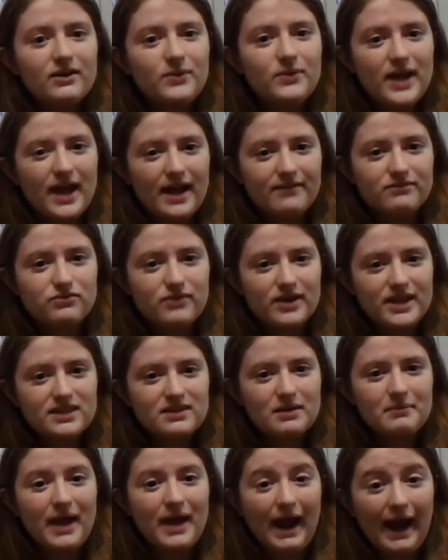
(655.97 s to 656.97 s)
We have
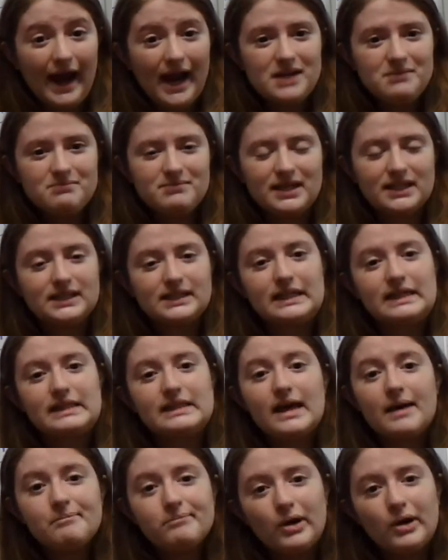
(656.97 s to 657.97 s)
rhythm and melody
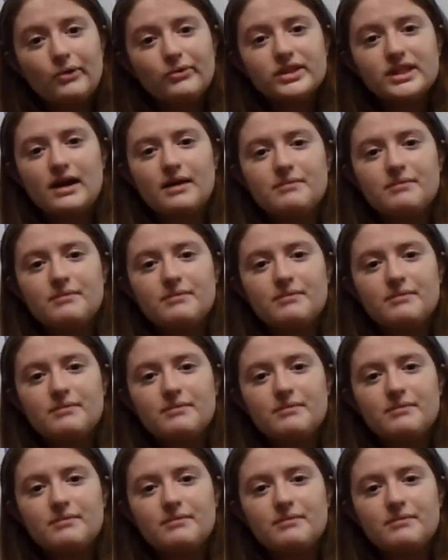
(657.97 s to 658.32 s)
that both